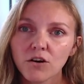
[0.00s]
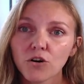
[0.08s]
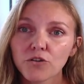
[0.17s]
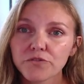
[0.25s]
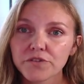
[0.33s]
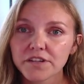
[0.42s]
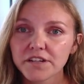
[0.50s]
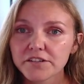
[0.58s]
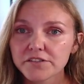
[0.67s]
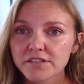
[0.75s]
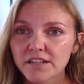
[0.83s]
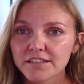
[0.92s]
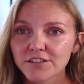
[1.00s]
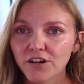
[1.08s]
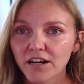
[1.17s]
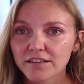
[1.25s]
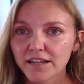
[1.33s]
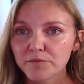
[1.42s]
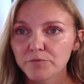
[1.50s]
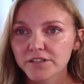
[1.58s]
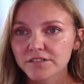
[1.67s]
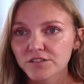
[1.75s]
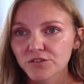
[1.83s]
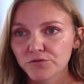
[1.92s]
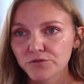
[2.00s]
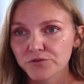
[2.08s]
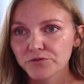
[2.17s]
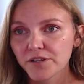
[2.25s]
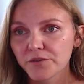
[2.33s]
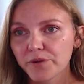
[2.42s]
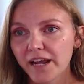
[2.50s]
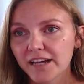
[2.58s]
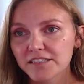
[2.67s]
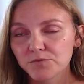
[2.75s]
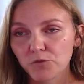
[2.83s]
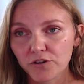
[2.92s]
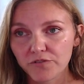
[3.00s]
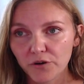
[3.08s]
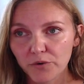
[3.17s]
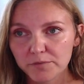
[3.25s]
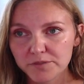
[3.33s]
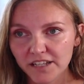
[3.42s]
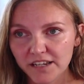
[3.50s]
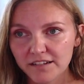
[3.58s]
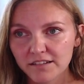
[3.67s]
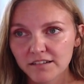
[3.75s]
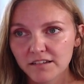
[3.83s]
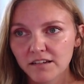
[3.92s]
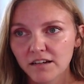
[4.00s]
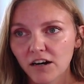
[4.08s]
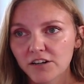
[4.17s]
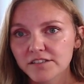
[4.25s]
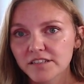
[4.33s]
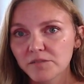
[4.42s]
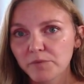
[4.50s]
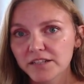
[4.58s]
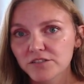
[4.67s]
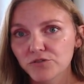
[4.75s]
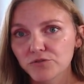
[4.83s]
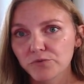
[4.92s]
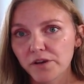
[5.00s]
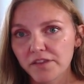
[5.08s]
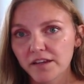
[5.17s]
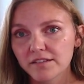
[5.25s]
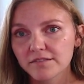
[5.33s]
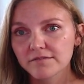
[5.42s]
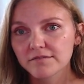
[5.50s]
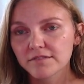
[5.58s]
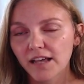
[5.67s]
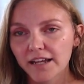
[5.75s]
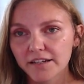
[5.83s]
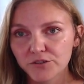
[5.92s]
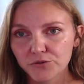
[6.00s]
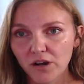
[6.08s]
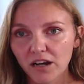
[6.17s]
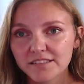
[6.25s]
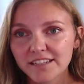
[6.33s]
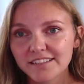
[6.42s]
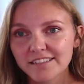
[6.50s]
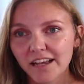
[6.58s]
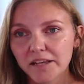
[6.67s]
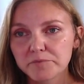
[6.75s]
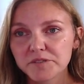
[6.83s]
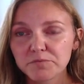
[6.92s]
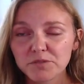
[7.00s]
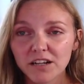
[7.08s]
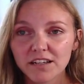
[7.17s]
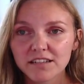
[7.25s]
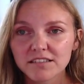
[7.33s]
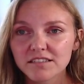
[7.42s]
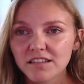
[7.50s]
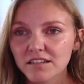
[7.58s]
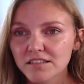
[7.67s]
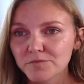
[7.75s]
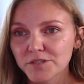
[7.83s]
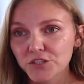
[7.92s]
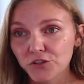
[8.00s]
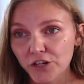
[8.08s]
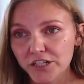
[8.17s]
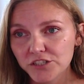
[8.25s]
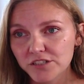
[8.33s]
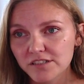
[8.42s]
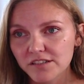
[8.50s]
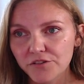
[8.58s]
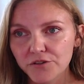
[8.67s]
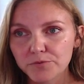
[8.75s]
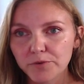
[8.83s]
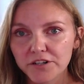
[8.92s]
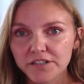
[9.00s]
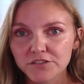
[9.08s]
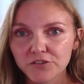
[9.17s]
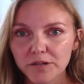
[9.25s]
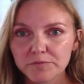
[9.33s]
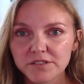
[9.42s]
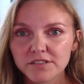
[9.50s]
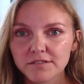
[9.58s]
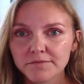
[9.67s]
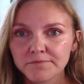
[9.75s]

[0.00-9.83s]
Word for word: Over the years, as our online presence grew and we asked more of our website, our CMS grew with it adding new content types, plugins, custom integrations, and third-party scripts.